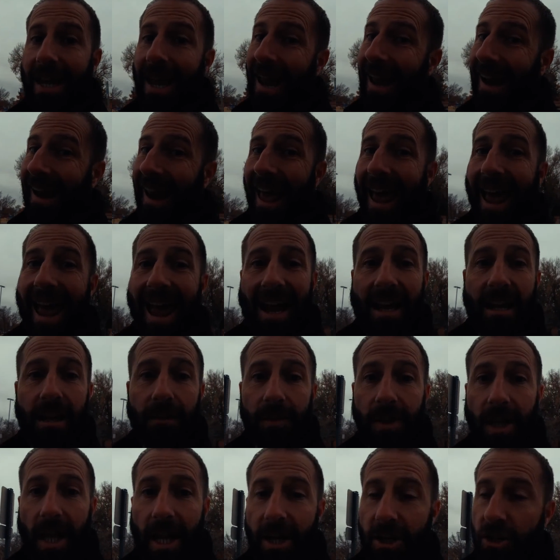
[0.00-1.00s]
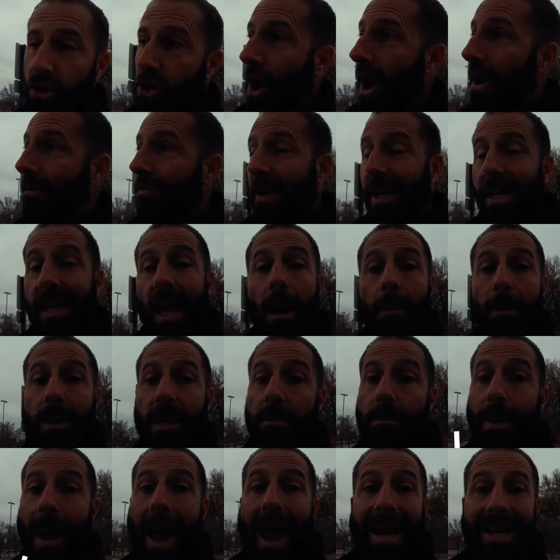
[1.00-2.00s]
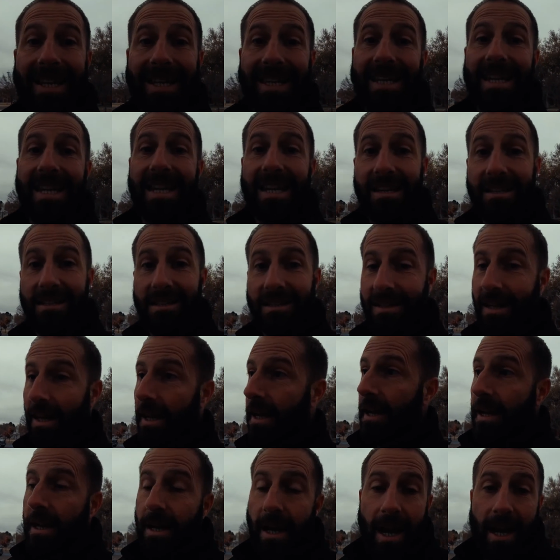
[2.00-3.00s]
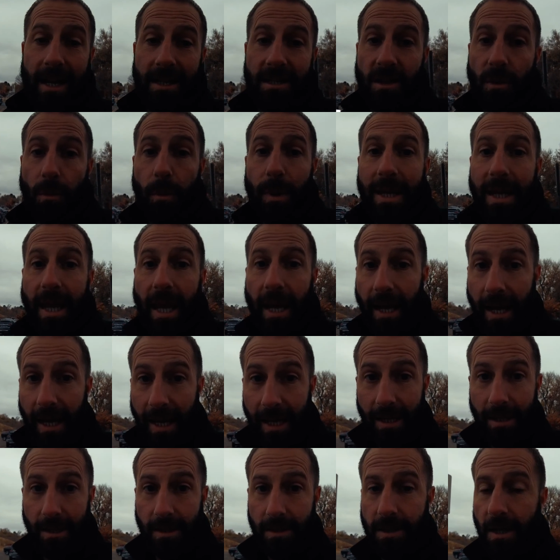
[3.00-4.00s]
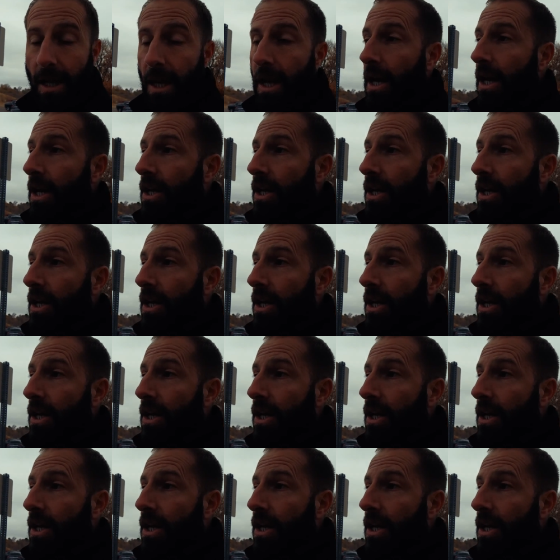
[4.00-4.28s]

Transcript: and a heck of a lot of traffic coming back east as the weekend ends.